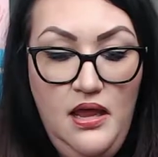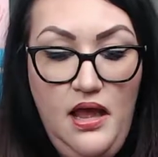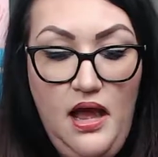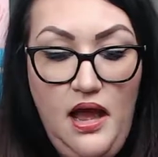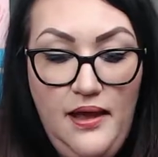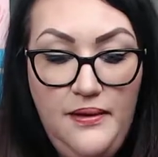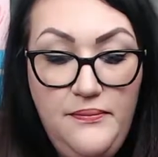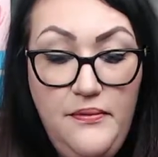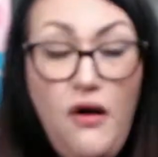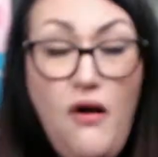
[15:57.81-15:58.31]

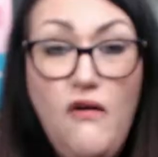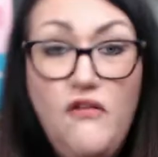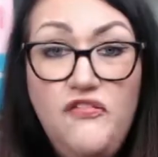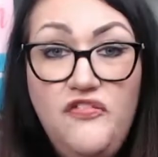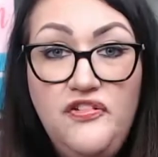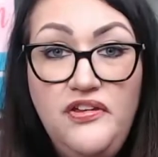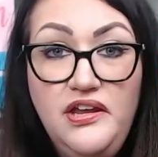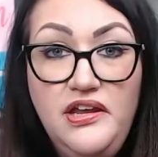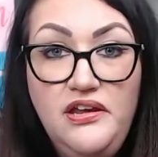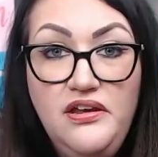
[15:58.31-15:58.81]

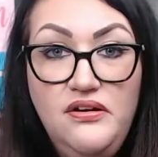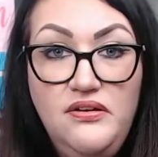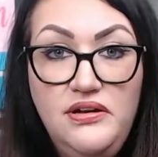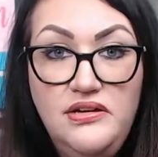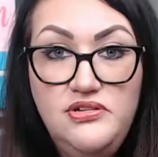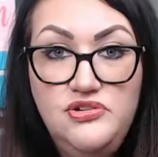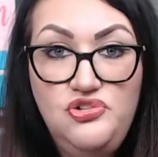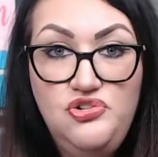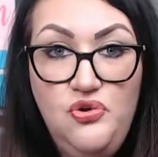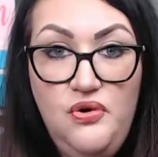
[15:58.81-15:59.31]
Hopefully you
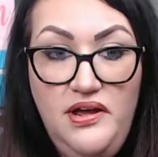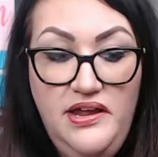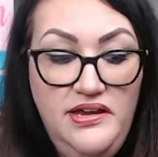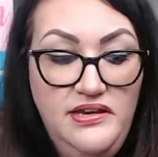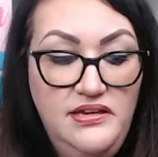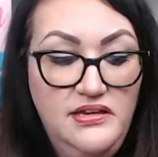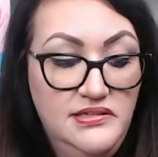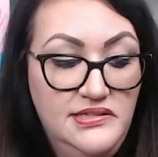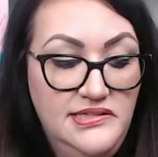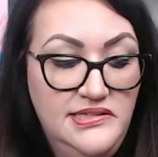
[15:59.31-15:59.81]

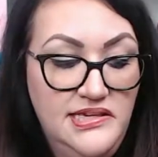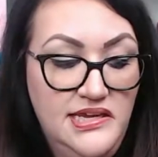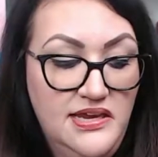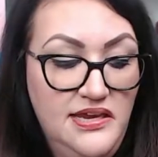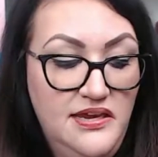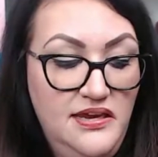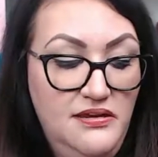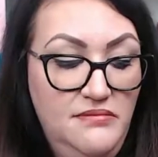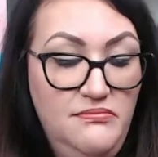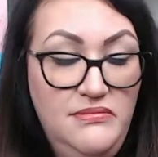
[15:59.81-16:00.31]
enjoyed
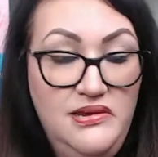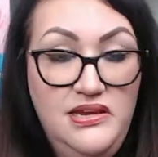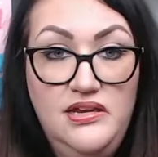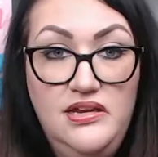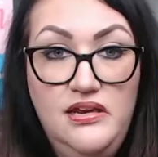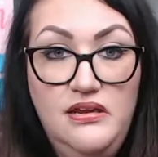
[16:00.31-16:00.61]
seeing me